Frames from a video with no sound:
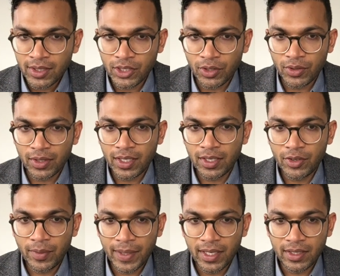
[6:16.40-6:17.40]
So
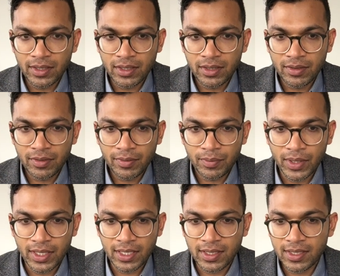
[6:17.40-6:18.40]
here are my
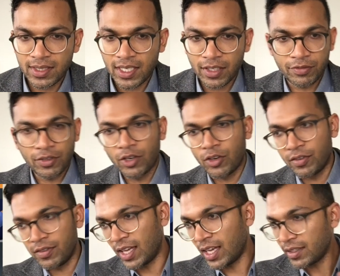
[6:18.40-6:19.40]
predictors. Take a photo
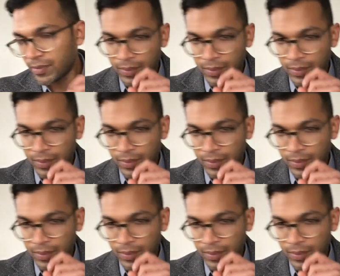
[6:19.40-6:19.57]
of that.